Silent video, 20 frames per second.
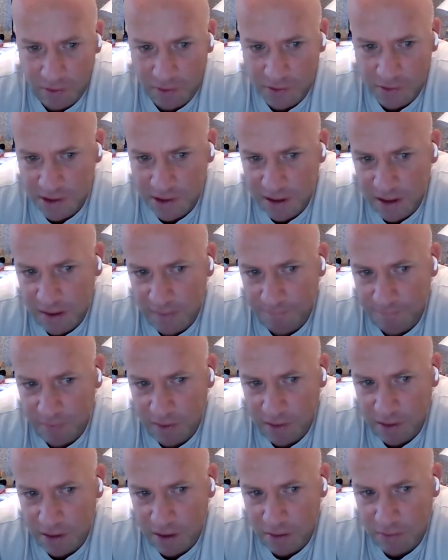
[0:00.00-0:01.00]
you're seeing,
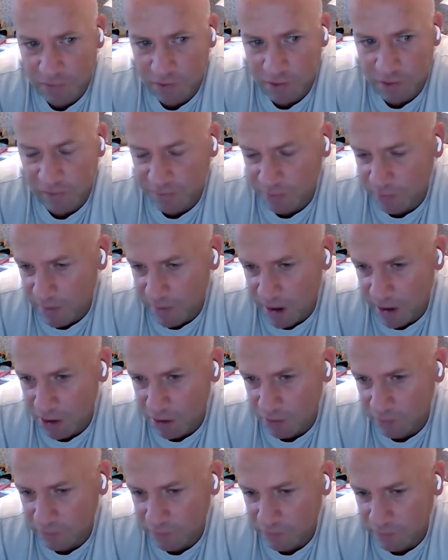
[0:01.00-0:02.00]
service
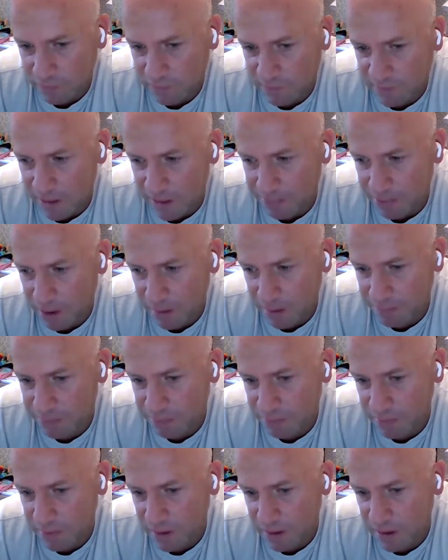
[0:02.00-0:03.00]
providers step up
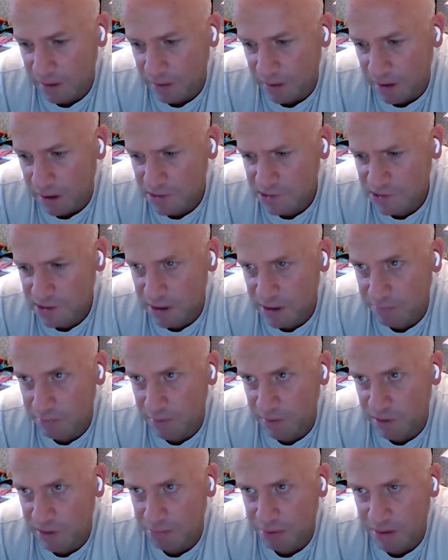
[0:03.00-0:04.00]
in lockstep
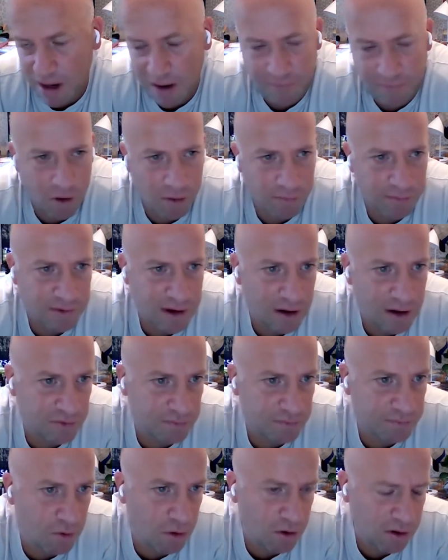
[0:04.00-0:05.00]
with the platforms now
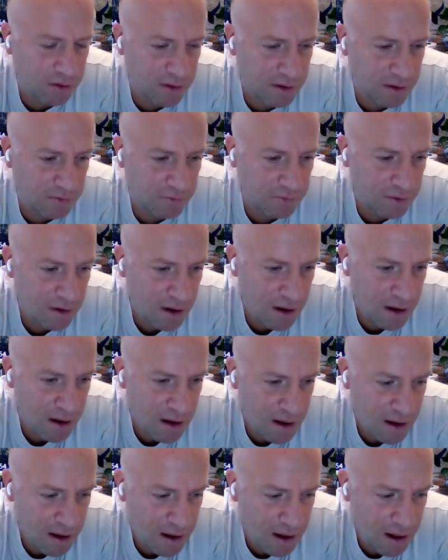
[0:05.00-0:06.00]
supporting this.
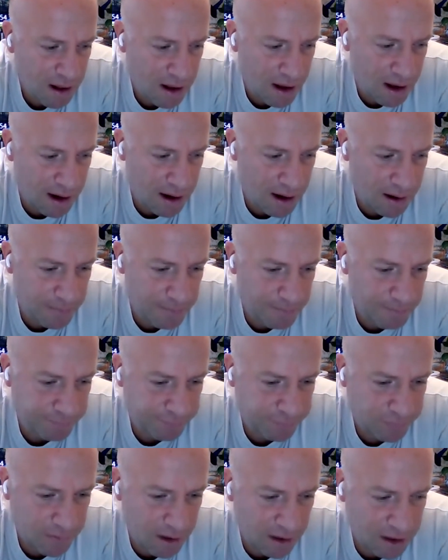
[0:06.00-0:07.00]

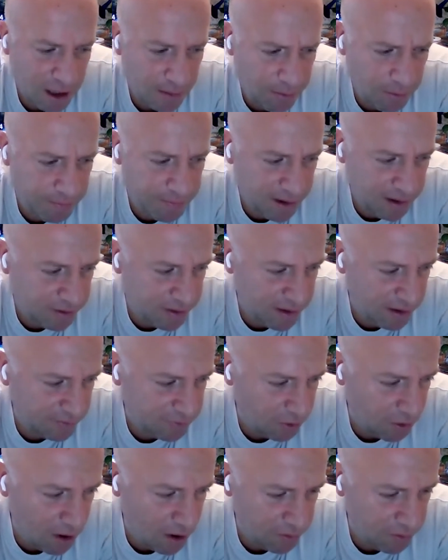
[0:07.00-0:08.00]
A couple big
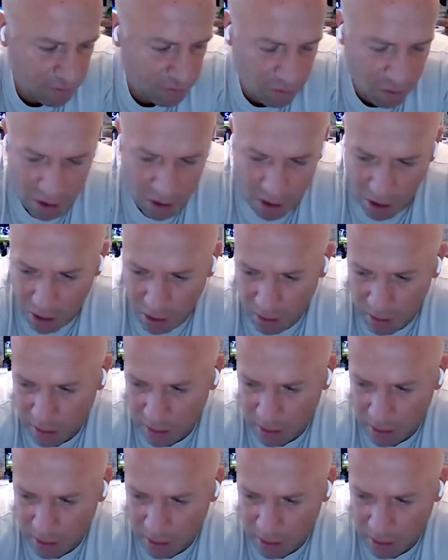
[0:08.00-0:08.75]
things are around the corner,